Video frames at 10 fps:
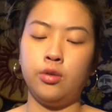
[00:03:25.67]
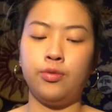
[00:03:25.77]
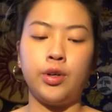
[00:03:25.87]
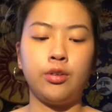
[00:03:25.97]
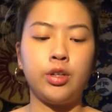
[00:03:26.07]

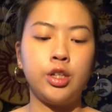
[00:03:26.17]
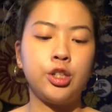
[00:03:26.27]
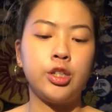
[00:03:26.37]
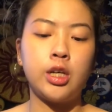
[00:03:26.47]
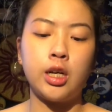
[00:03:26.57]

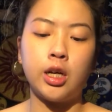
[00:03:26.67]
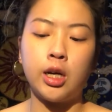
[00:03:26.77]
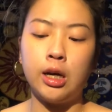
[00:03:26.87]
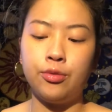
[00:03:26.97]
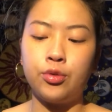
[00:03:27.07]
foundation that I
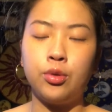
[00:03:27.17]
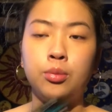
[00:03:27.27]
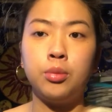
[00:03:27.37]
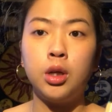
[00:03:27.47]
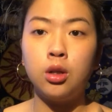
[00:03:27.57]
got
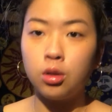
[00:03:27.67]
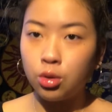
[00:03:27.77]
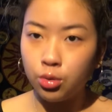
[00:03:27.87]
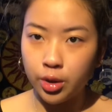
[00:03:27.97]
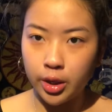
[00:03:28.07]
from
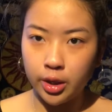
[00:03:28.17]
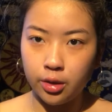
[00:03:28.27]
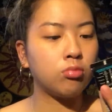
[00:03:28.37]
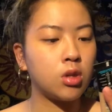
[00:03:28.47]
L'Oreal.